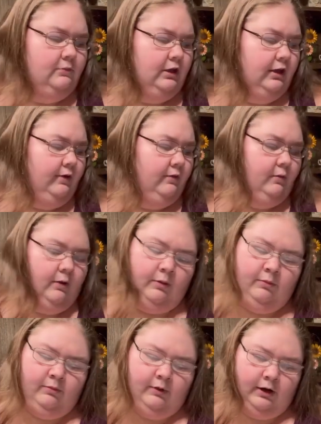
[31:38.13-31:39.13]
I have a
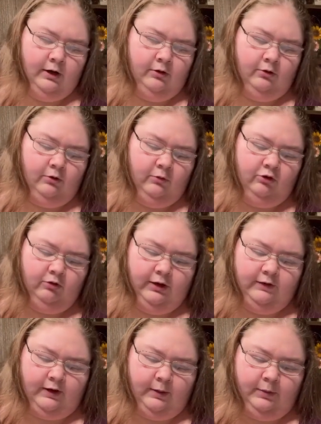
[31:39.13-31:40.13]
problem that I don't know which way
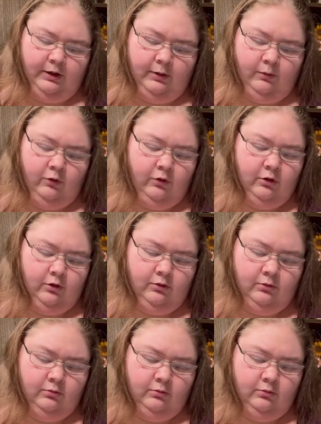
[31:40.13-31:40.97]
is up anymore.